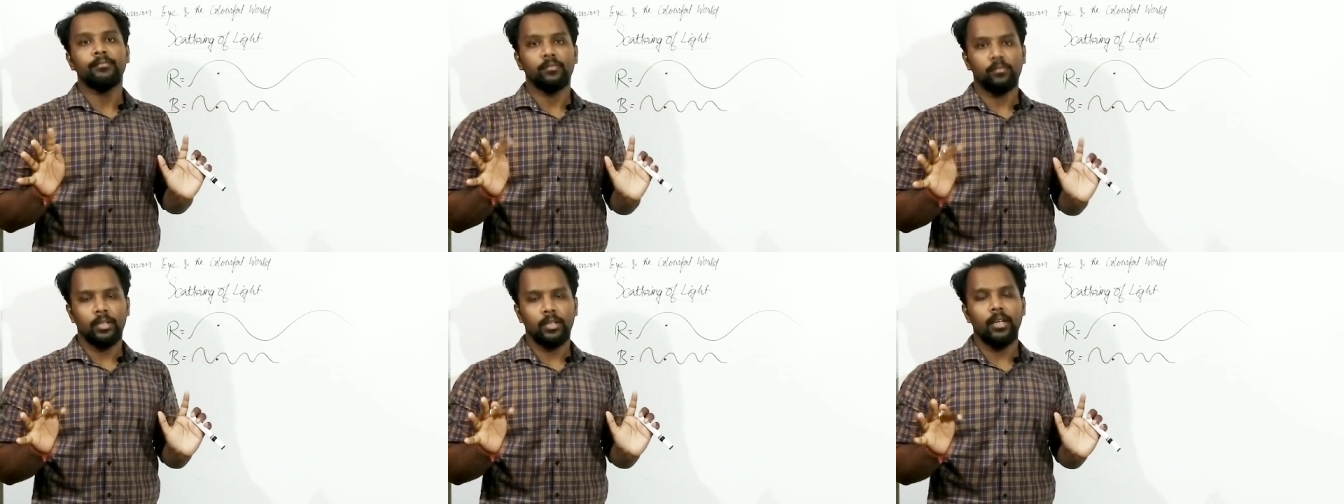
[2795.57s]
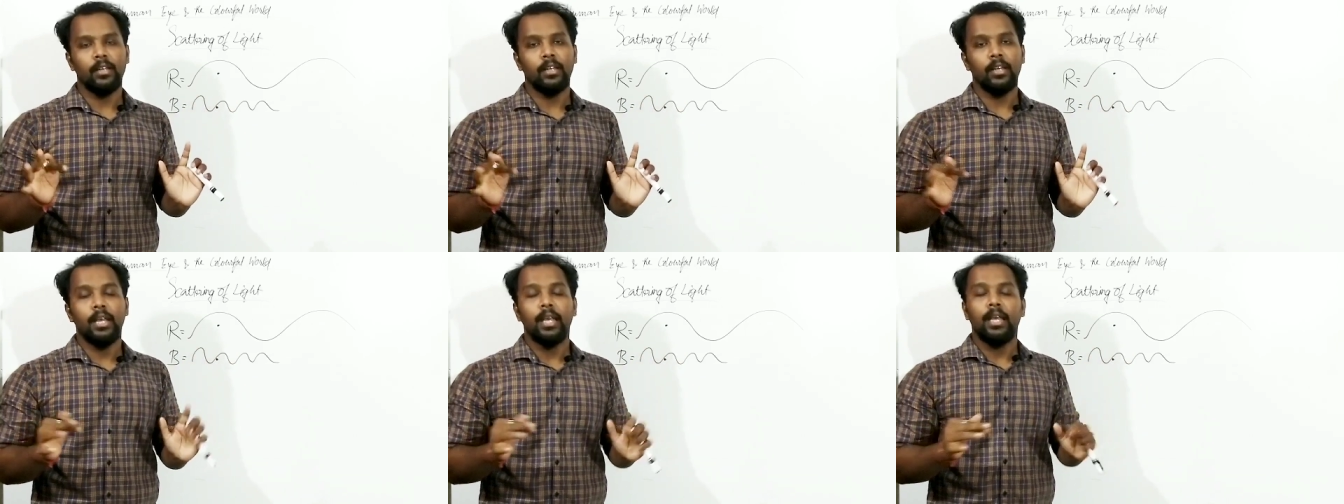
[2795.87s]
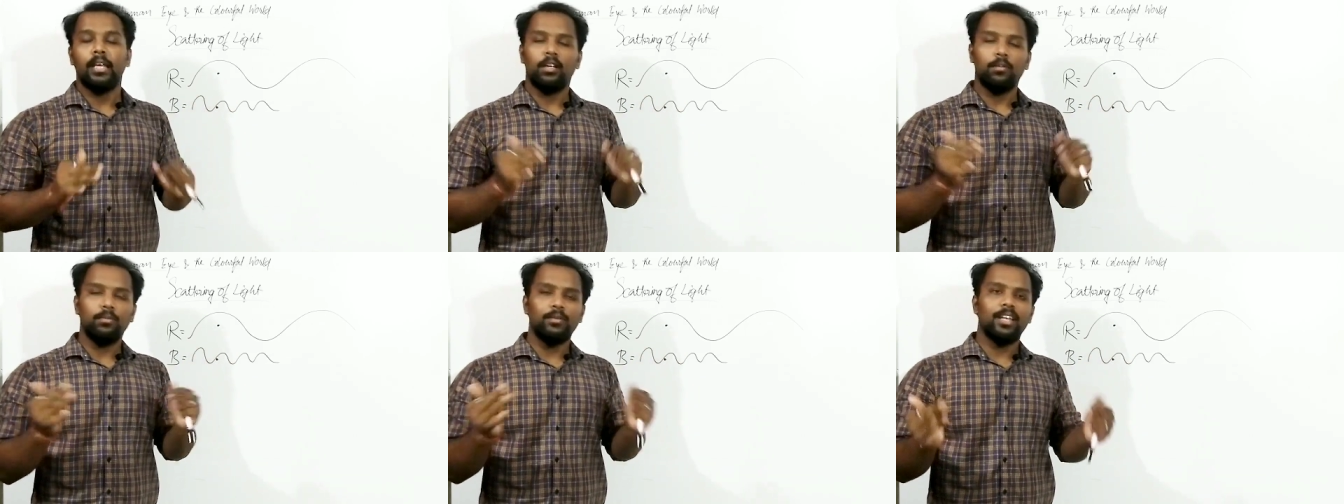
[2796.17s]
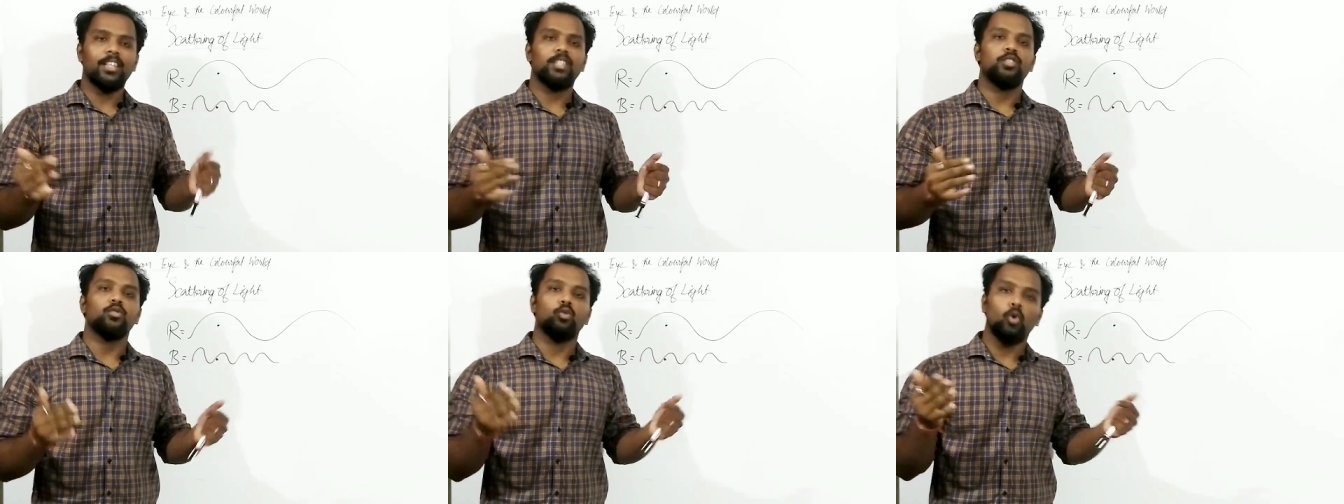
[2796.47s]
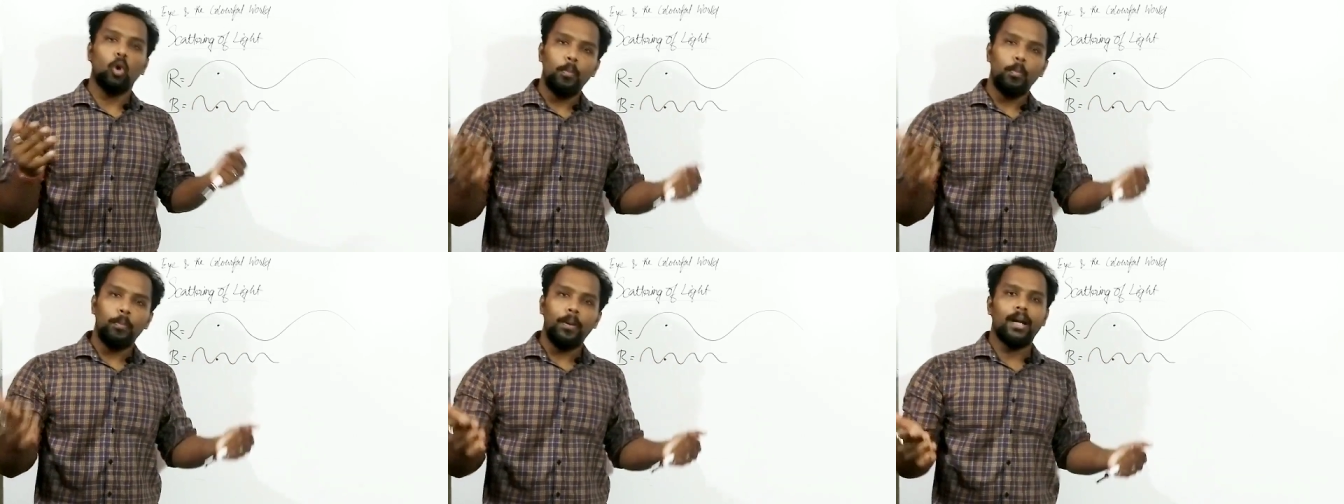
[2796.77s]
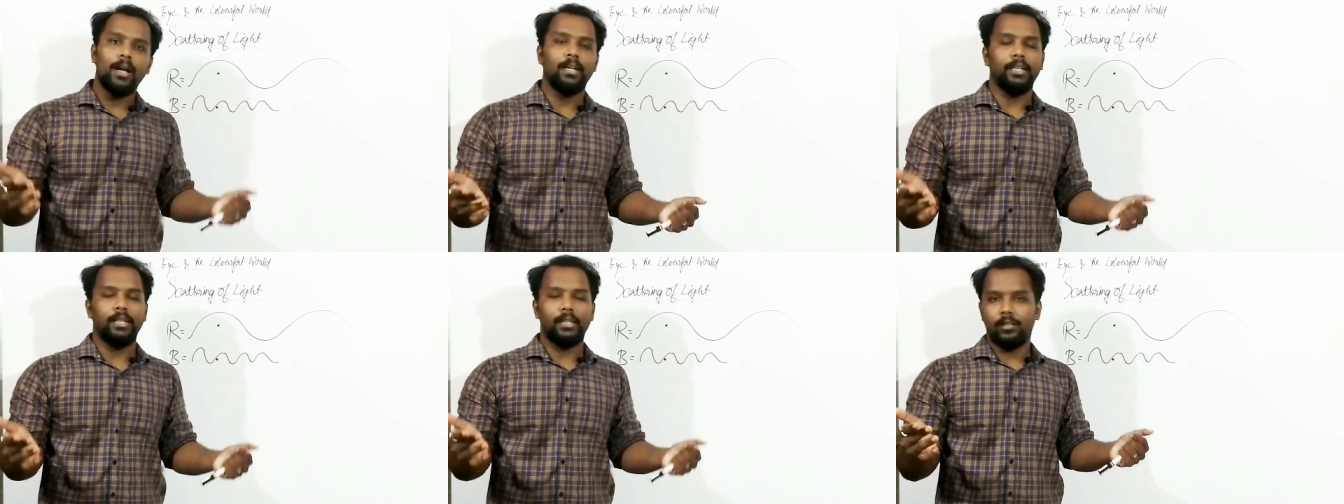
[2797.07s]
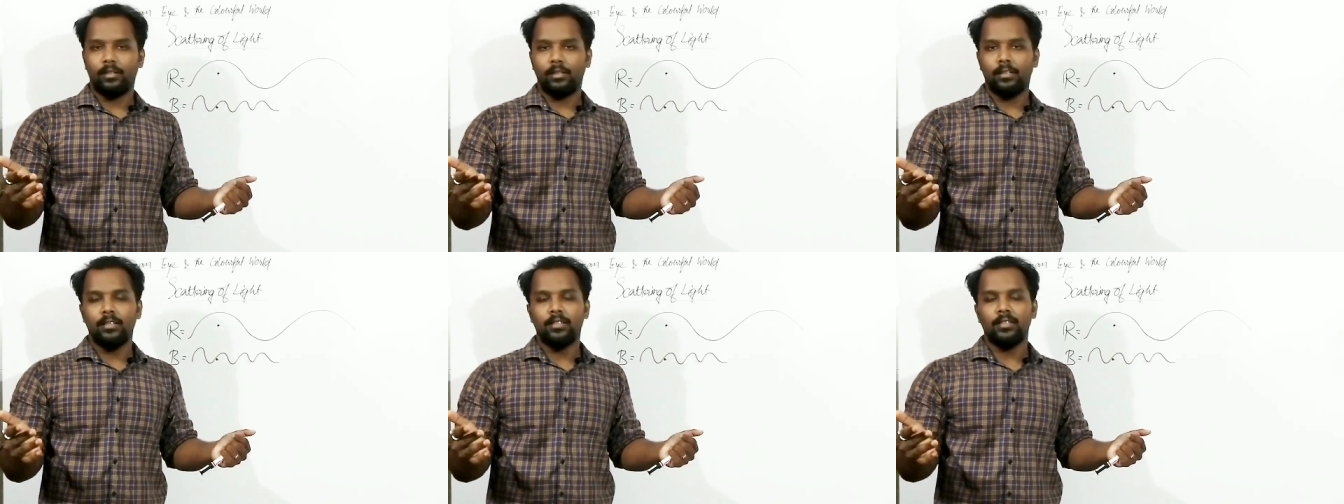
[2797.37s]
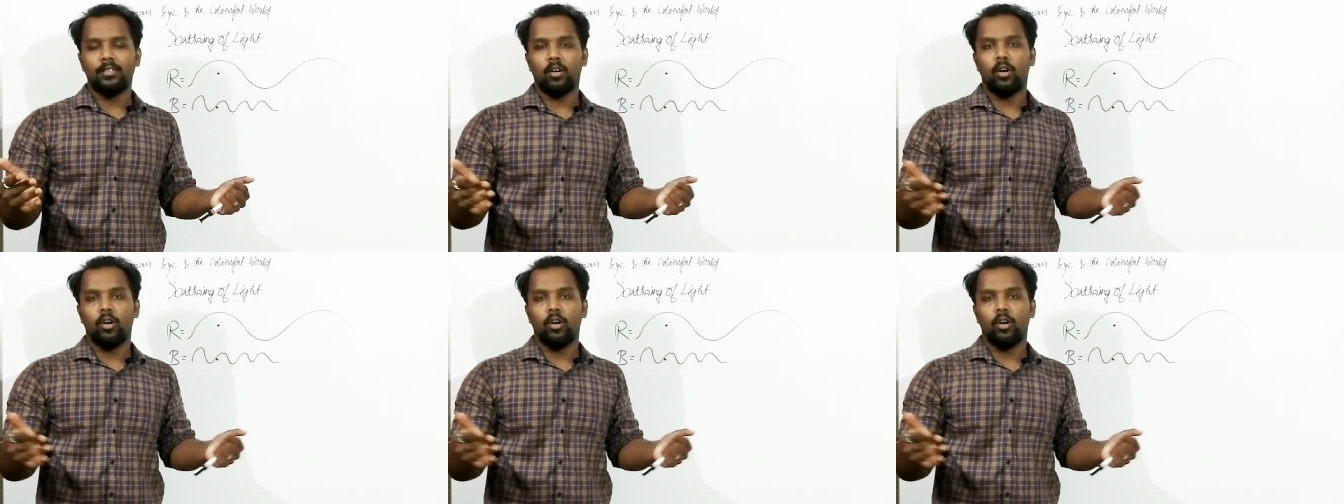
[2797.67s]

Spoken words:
Right? If there is no particles